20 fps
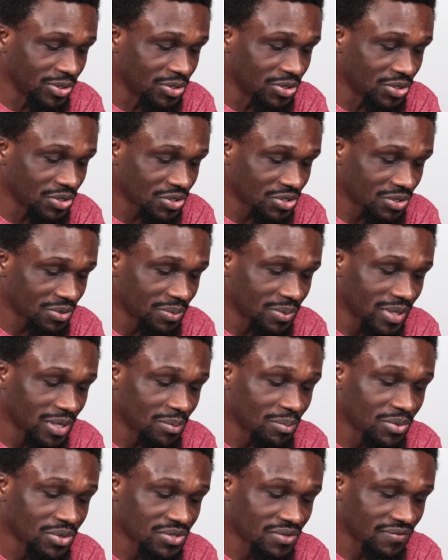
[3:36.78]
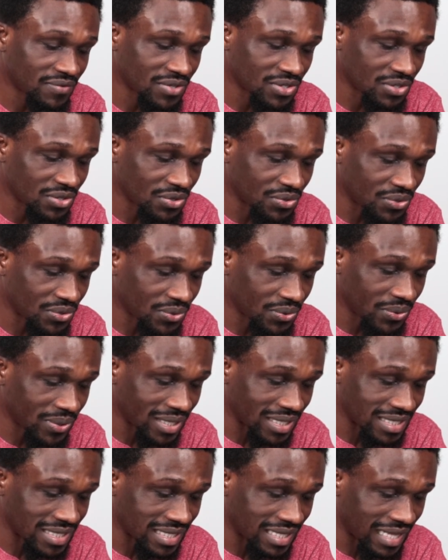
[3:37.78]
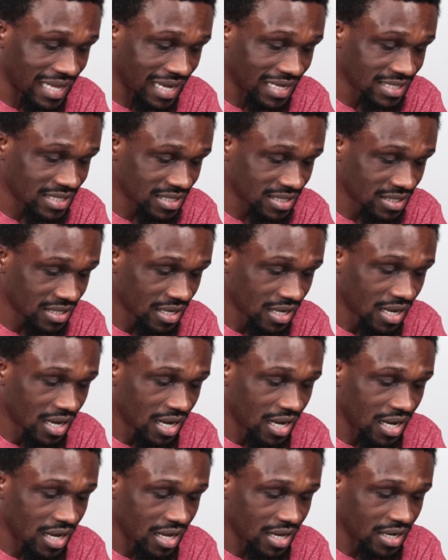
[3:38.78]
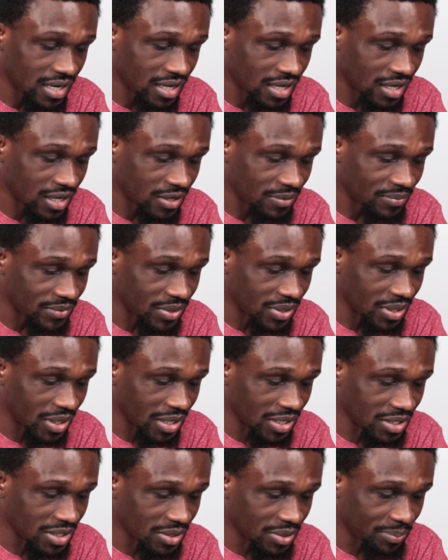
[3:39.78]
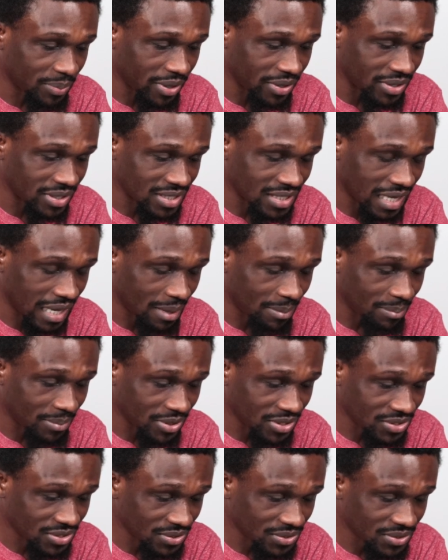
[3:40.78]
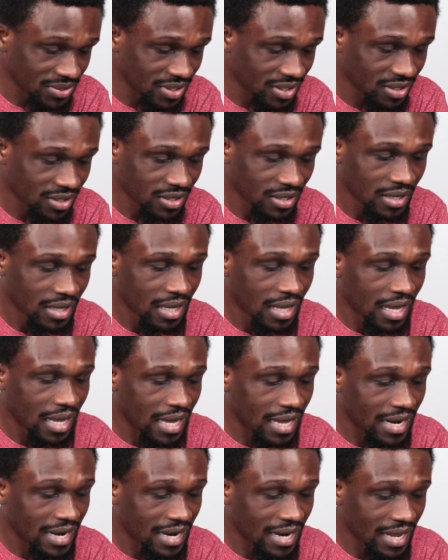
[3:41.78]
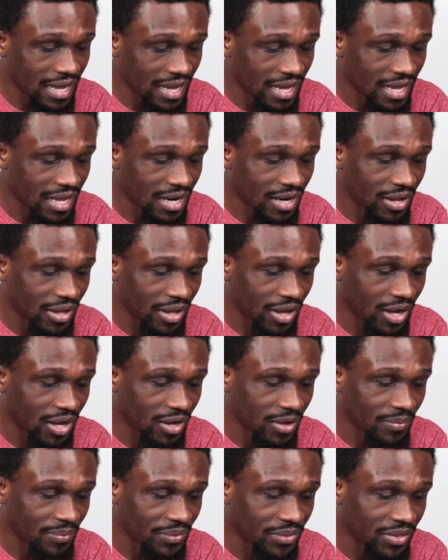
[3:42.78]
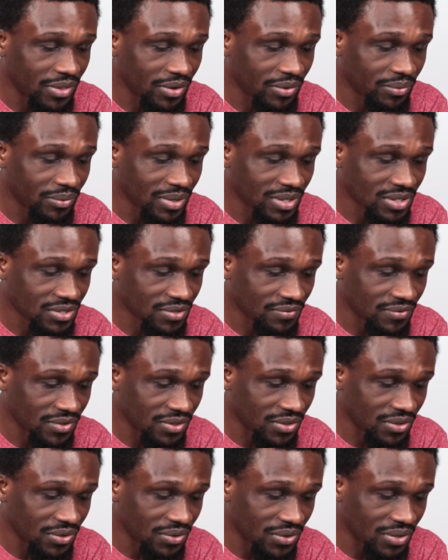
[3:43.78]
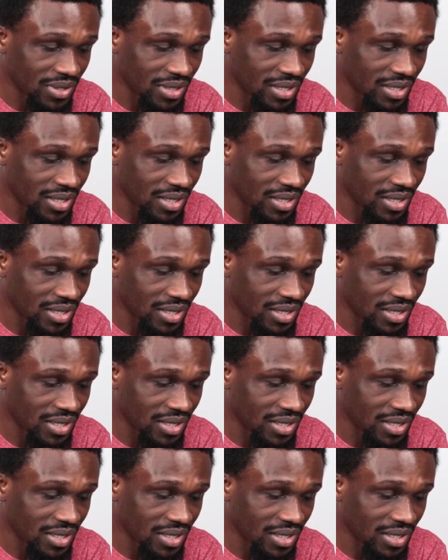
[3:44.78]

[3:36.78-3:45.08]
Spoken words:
distributing most of his load through his lats and periscap muscles here, and then the rest of the load